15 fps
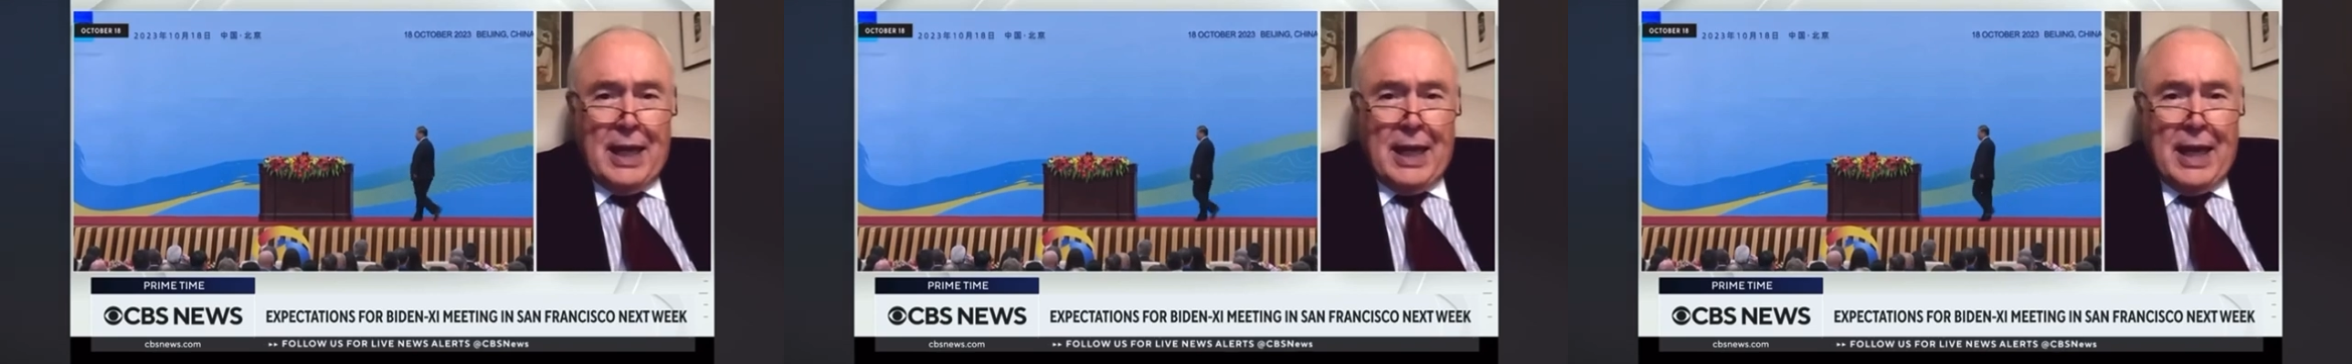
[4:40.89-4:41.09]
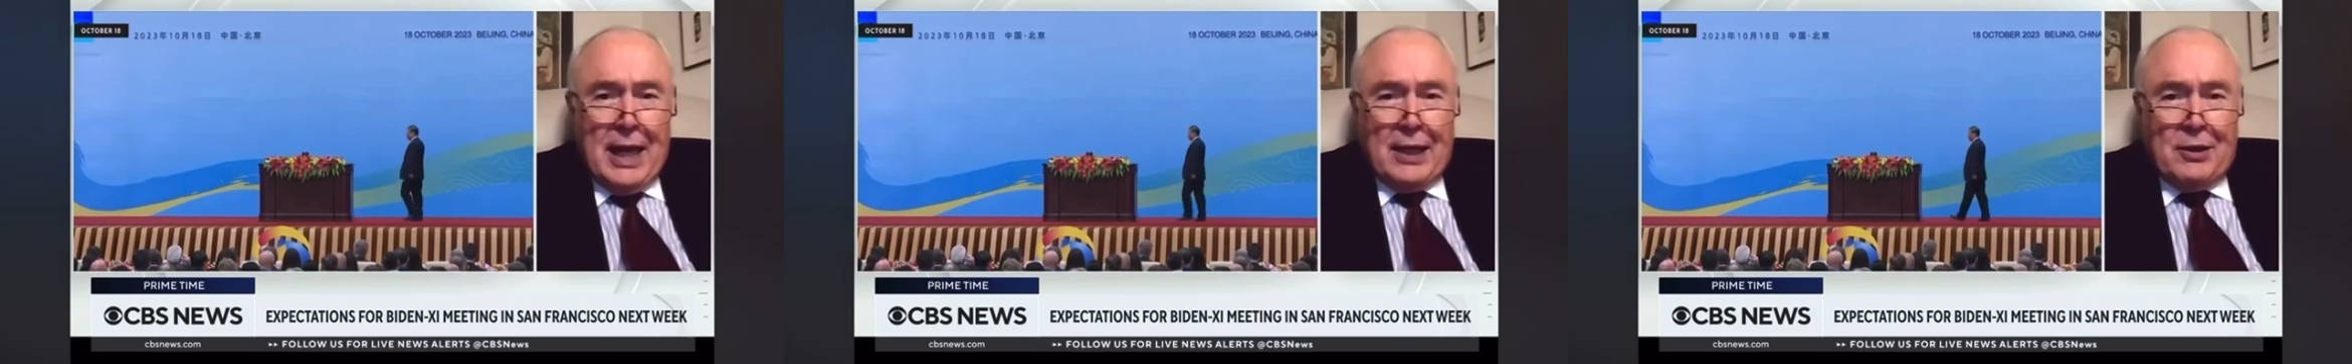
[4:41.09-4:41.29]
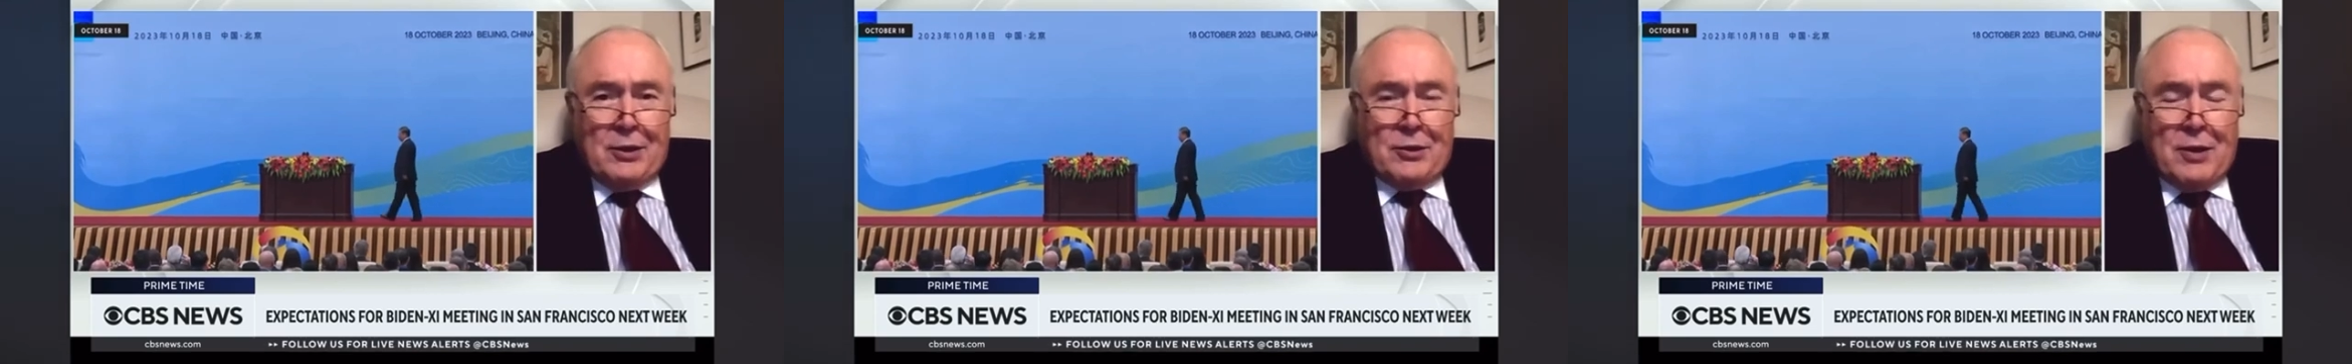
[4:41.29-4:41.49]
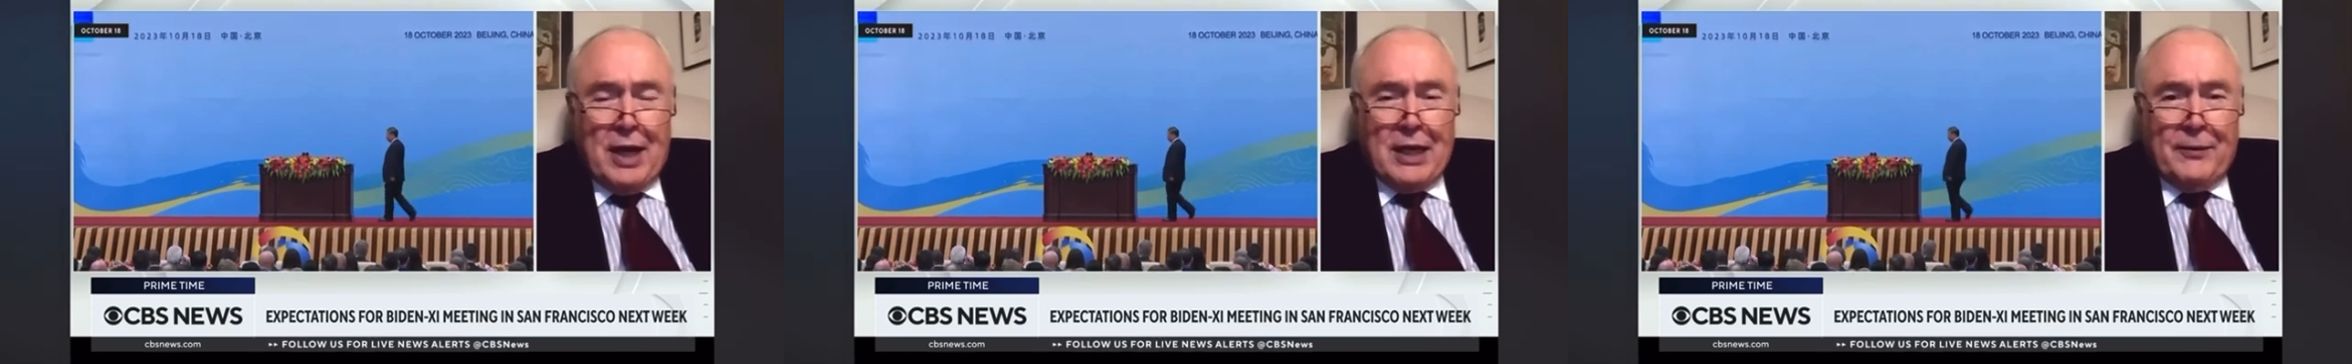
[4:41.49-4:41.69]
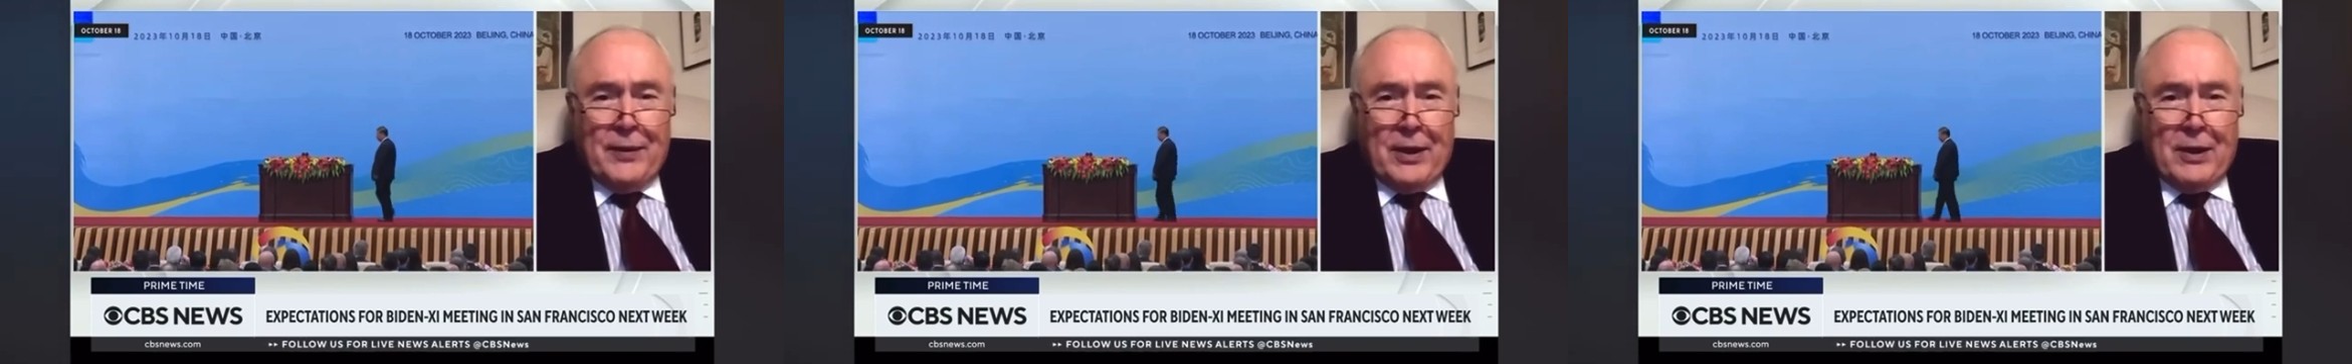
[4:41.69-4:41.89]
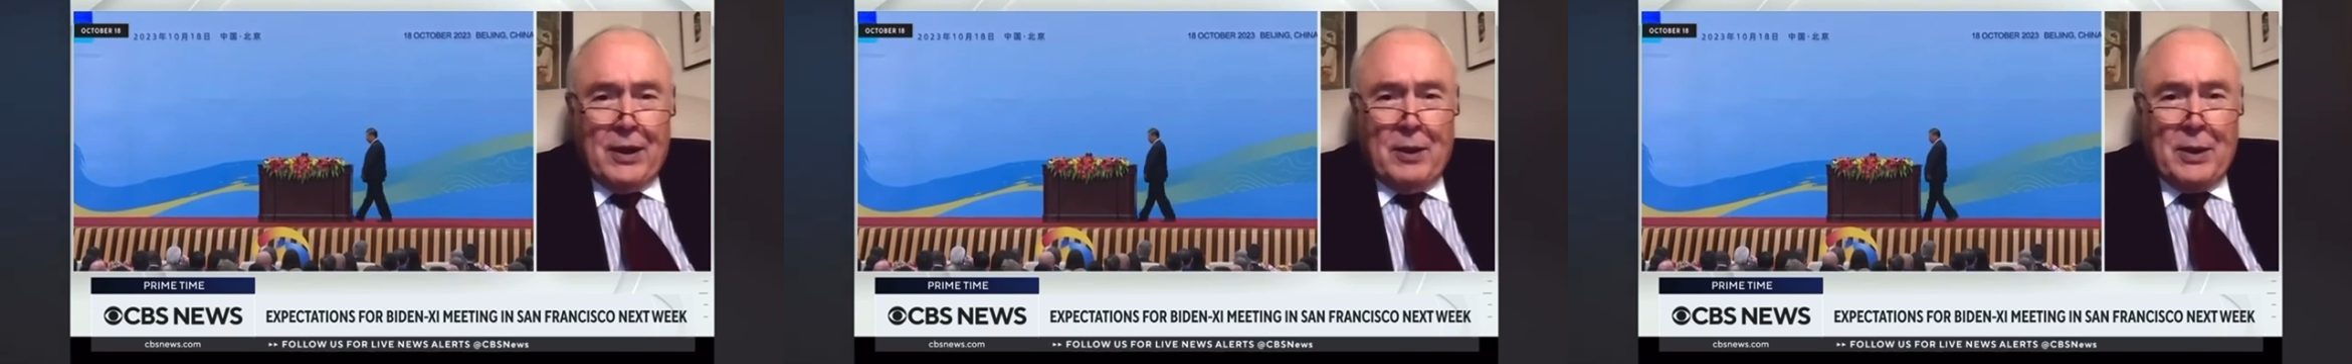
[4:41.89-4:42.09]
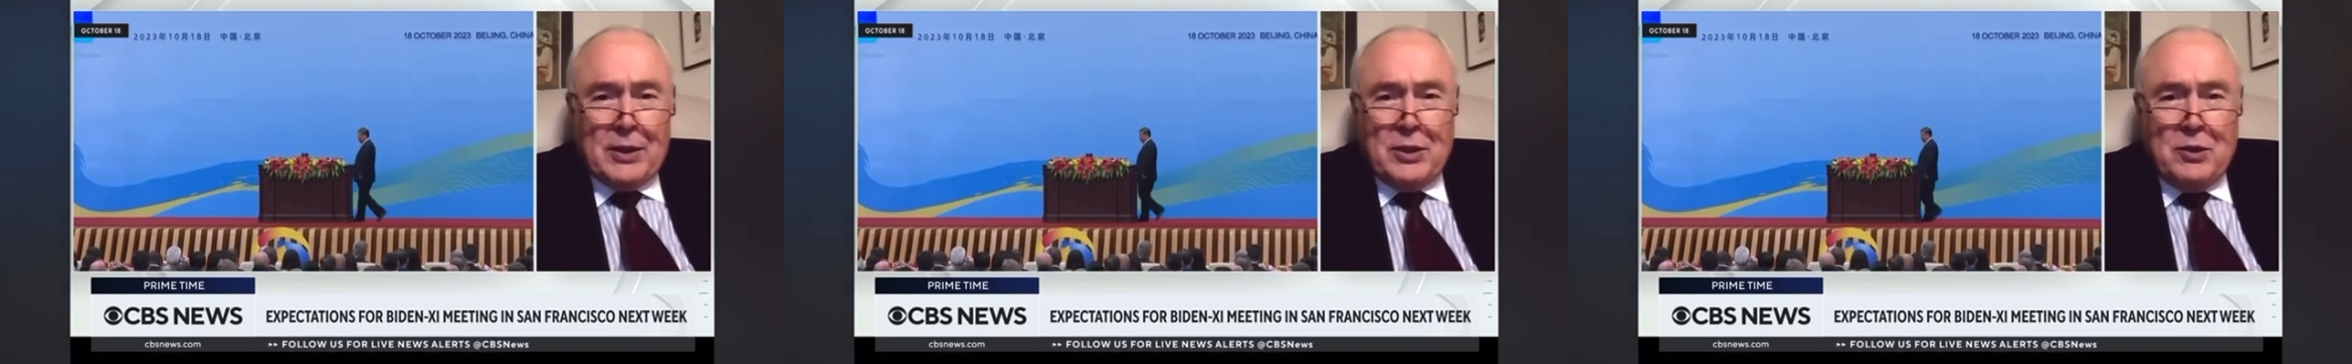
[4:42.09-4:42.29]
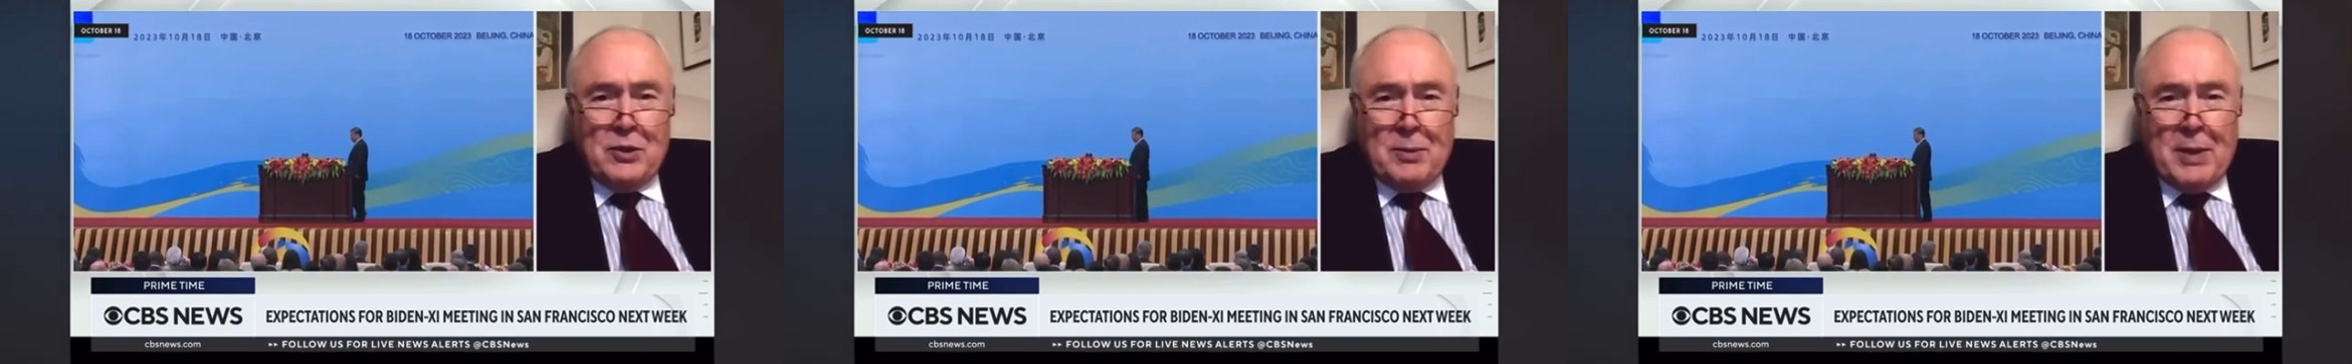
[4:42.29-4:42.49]
and are trying to figure out
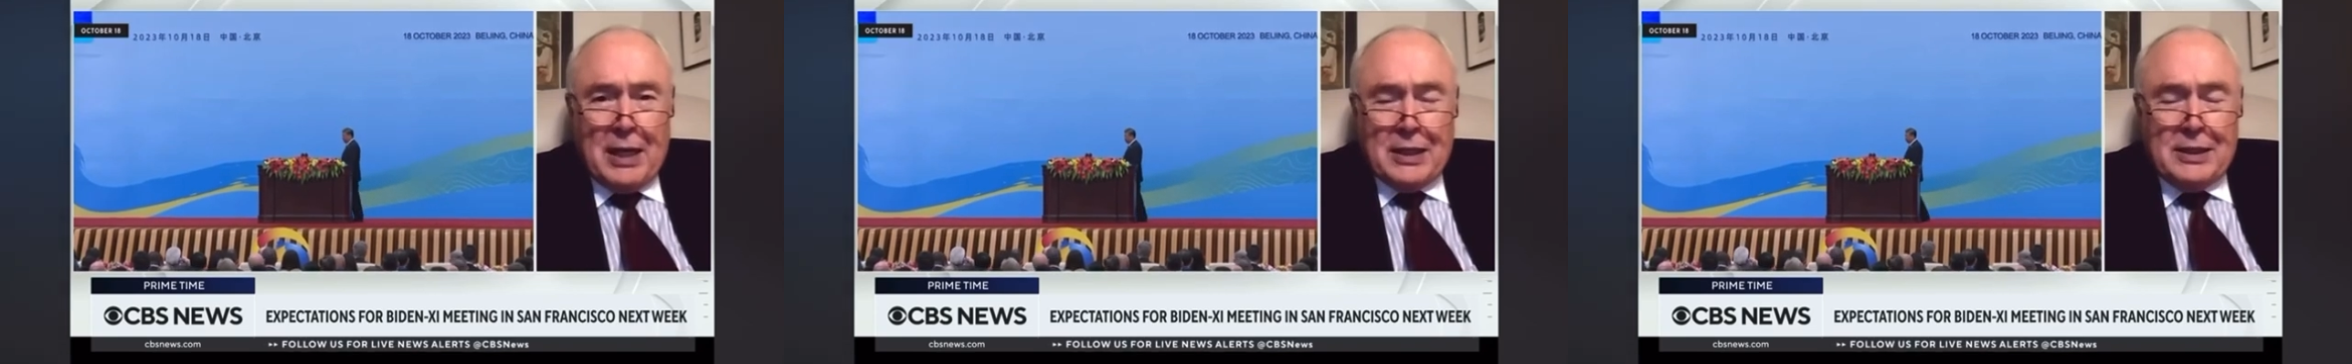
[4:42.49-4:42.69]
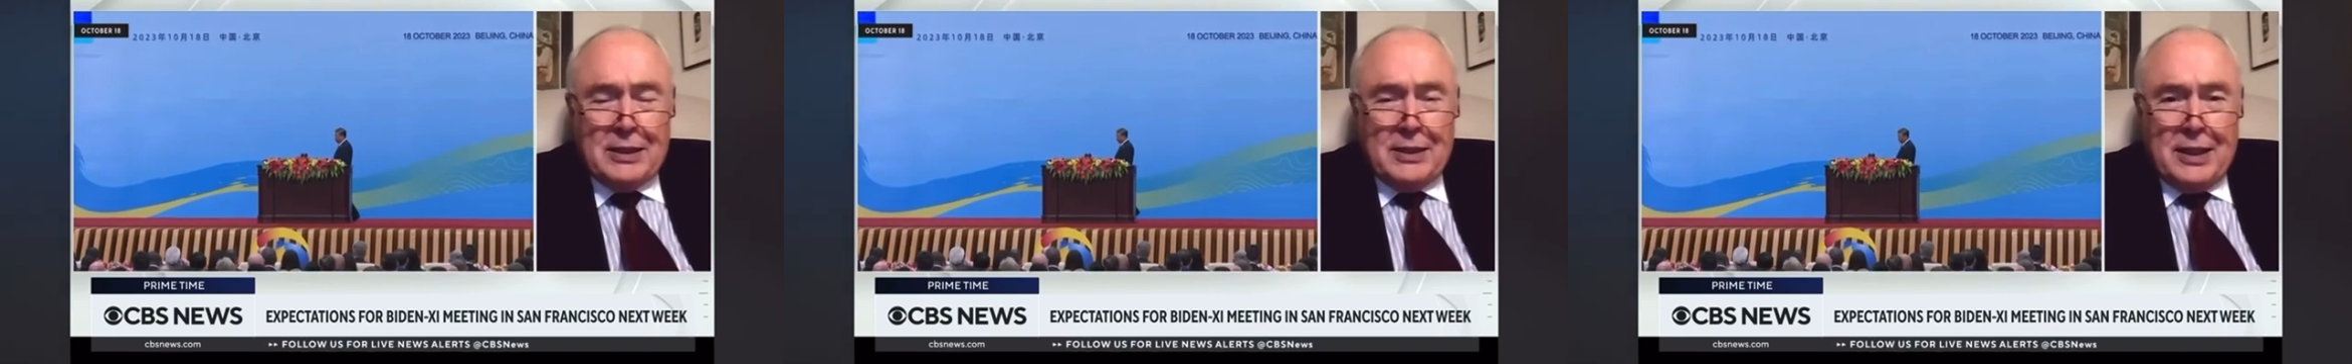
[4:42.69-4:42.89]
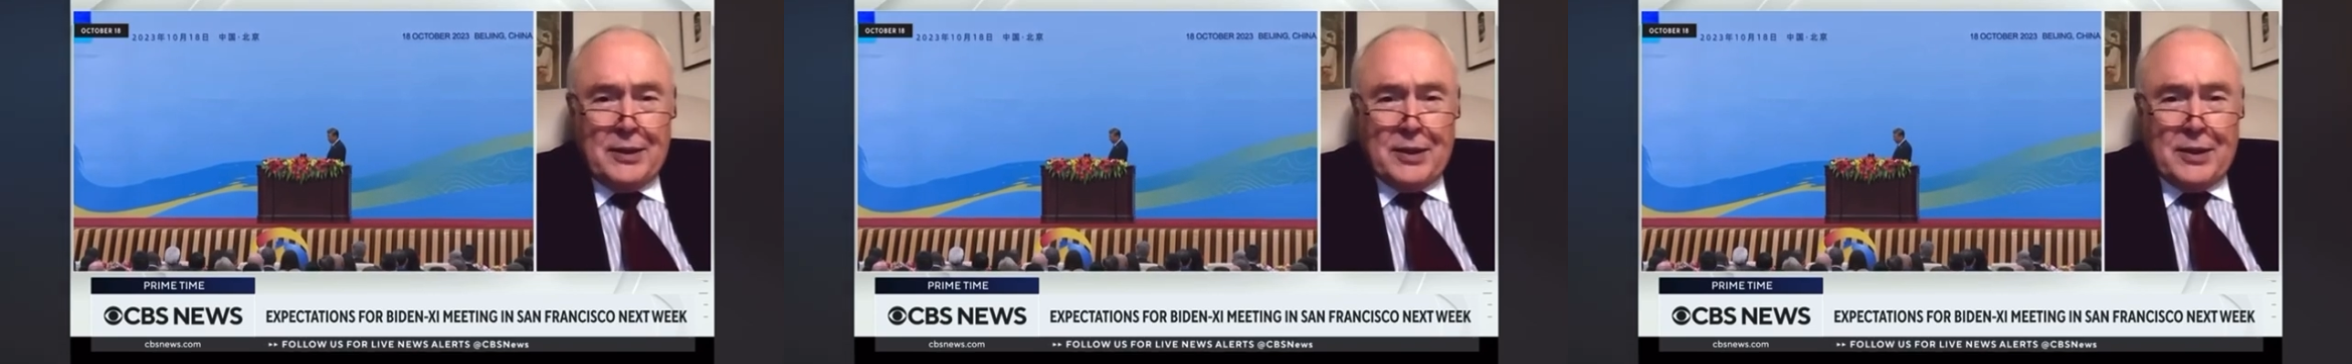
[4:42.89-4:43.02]
what to do about it.